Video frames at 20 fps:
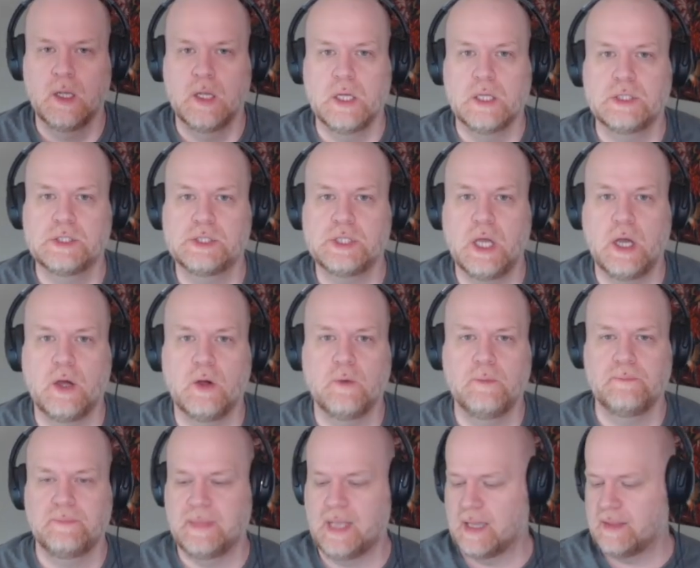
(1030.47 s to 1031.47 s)

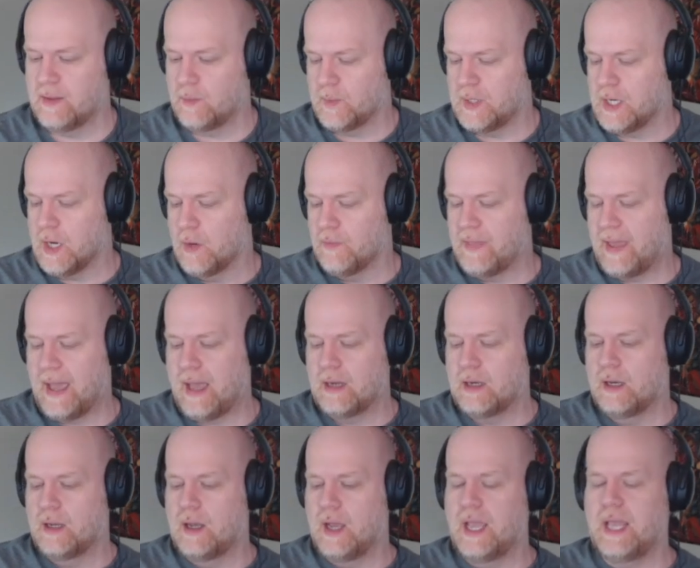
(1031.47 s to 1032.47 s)
So now that we know
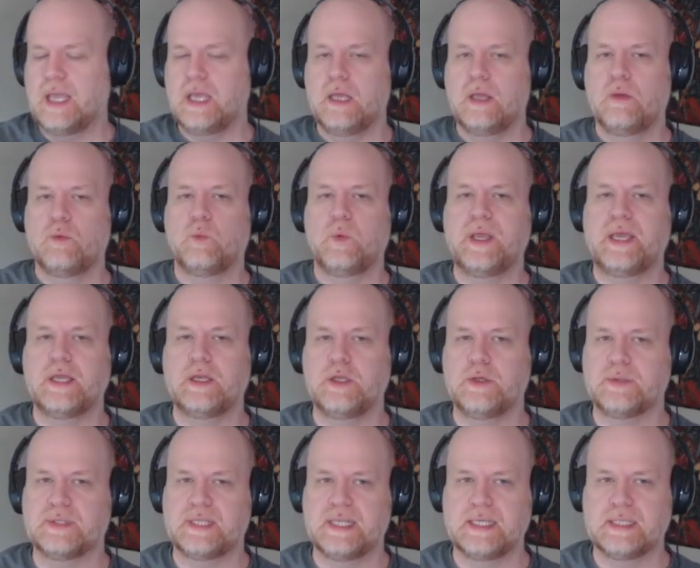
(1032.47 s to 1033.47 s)
that, we can
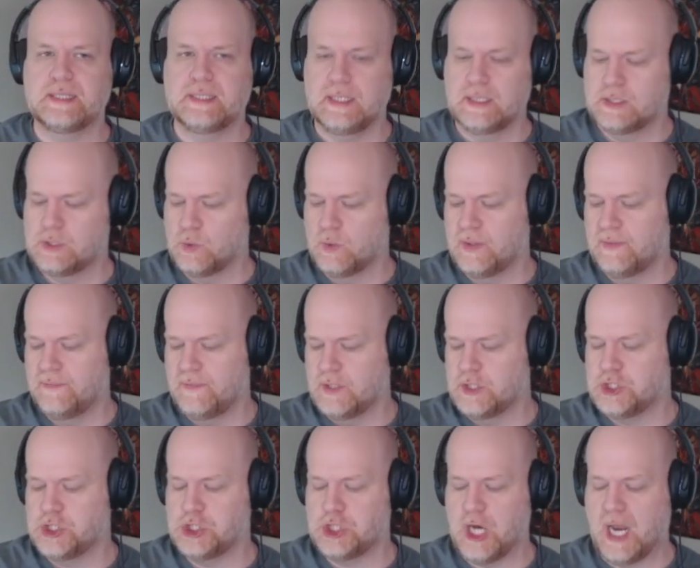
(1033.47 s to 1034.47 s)
use this sort of
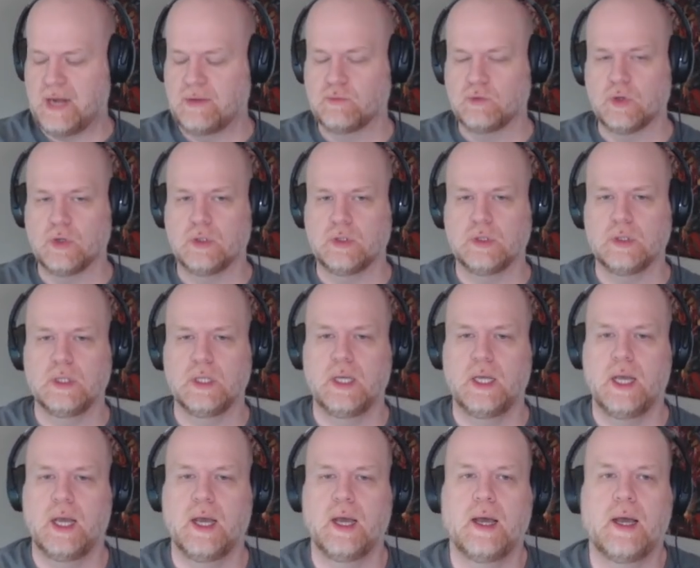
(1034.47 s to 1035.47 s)

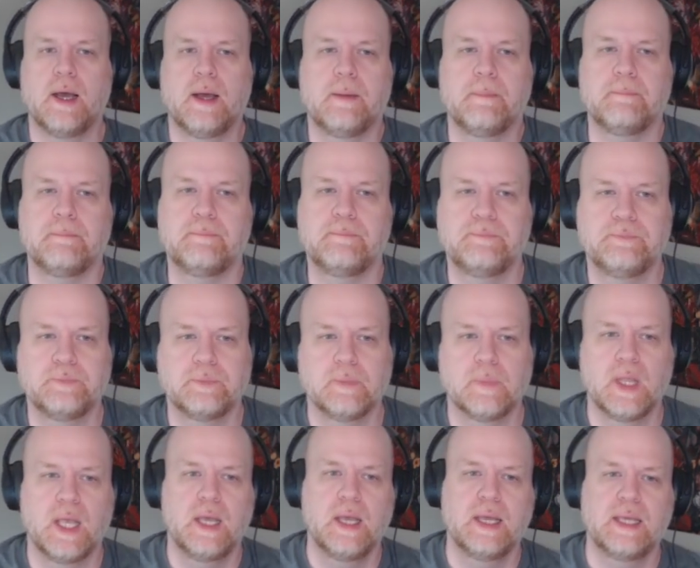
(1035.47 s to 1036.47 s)
general
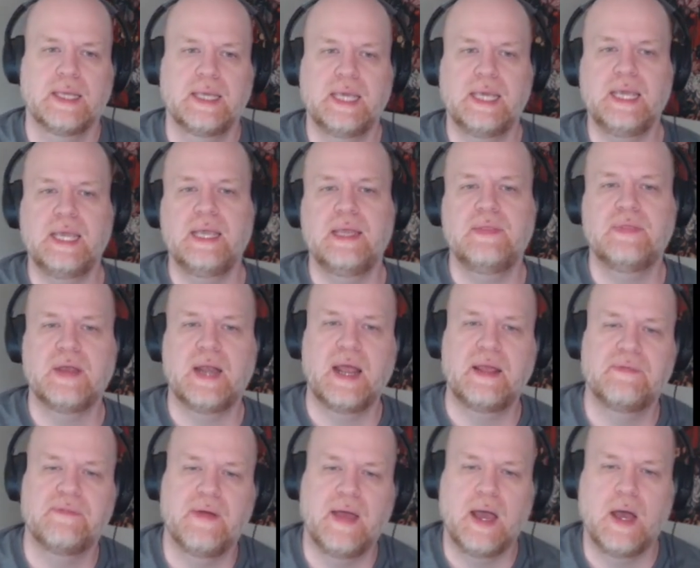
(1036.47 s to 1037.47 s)
key that I
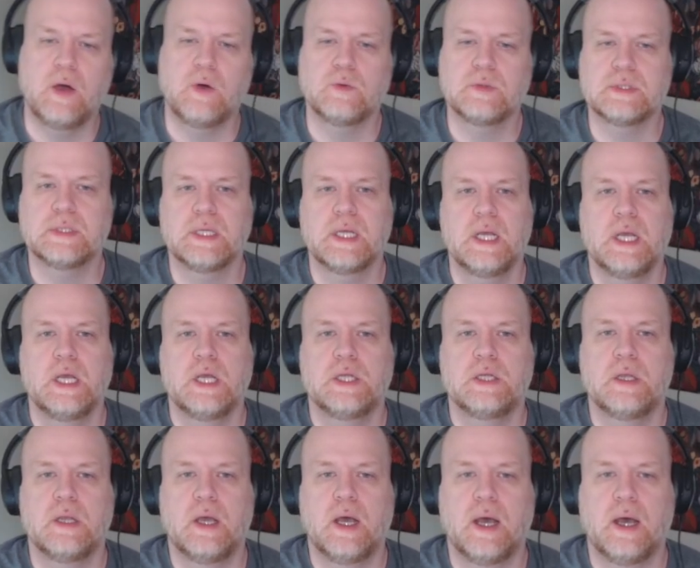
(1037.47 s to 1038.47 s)
found
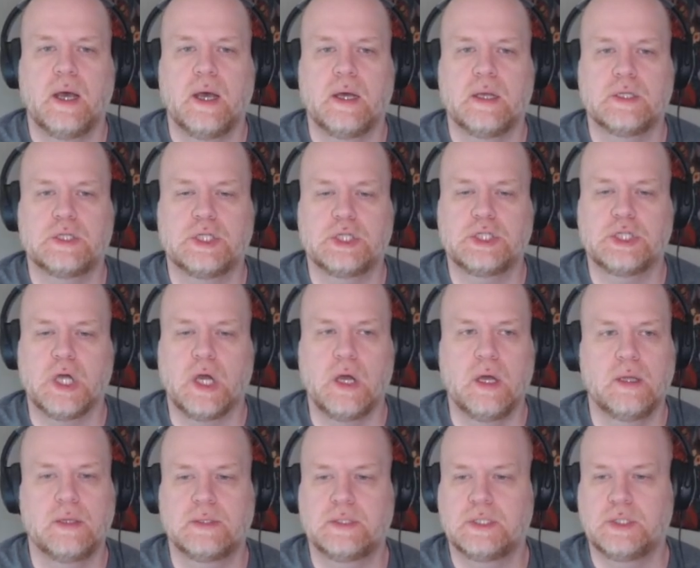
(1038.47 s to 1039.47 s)

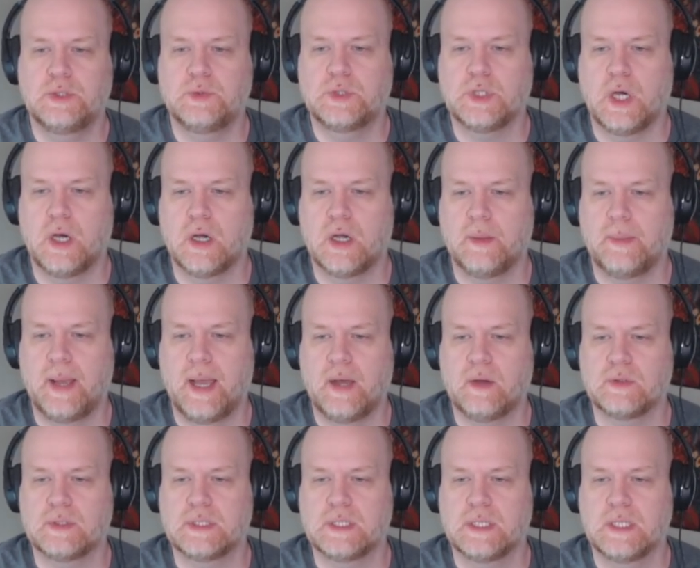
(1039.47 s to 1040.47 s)
to talk
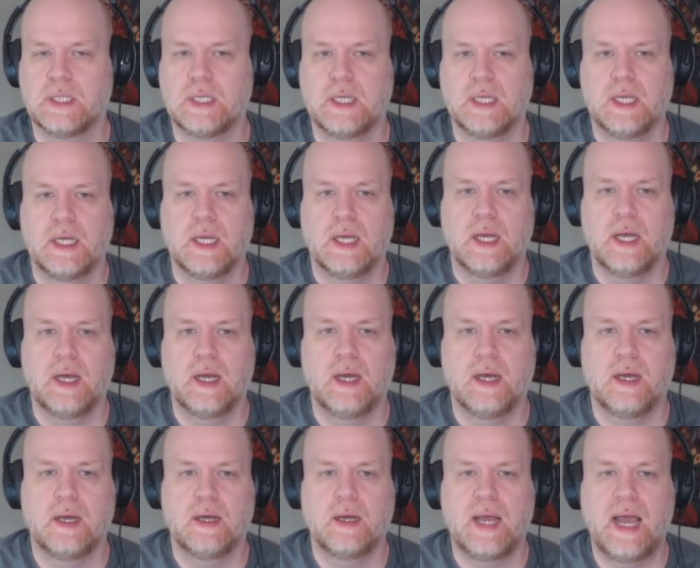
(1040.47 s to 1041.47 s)
about
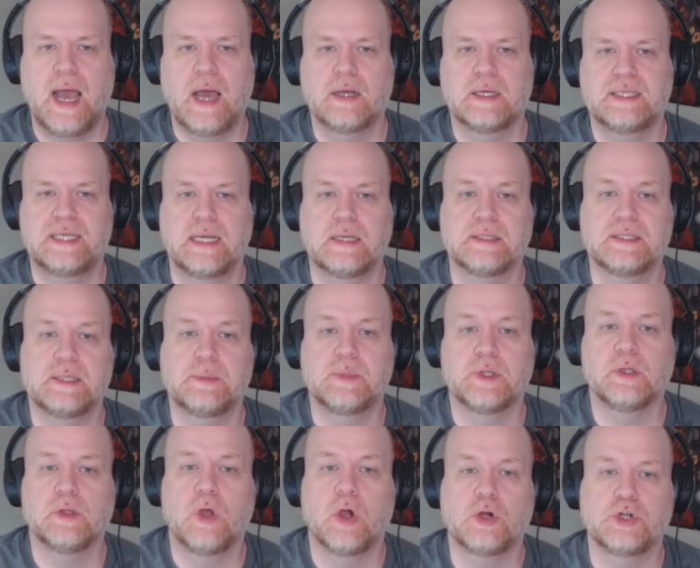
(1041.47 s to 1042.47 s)
how to tell some of
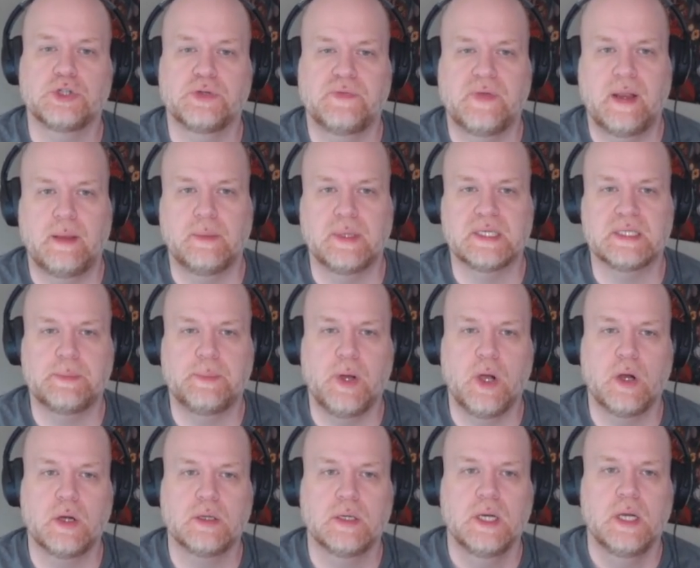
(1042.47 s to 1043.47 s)
the larger families
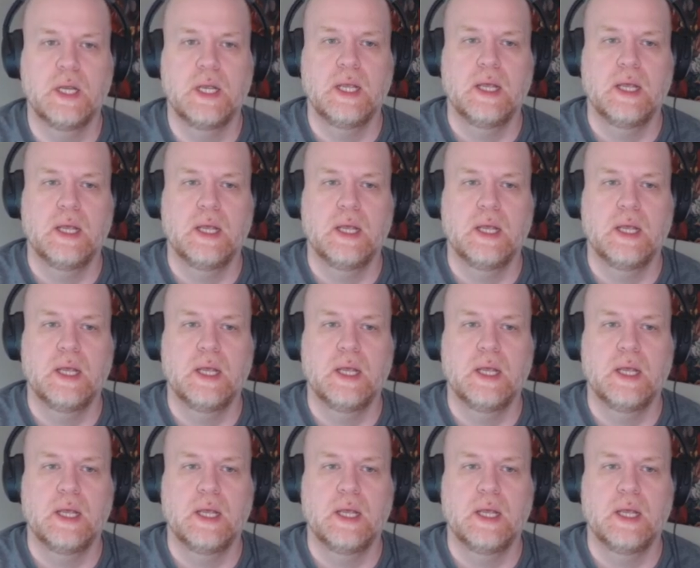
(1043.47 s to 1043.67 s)
apart,